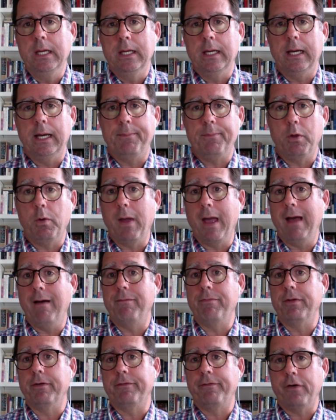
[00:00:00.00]
Uh, you
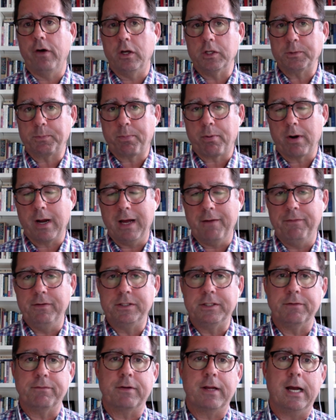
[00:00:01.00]
have the false
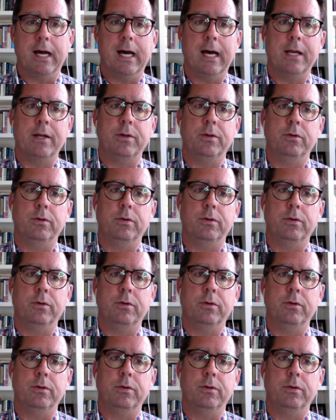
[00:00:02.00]
prophets of God,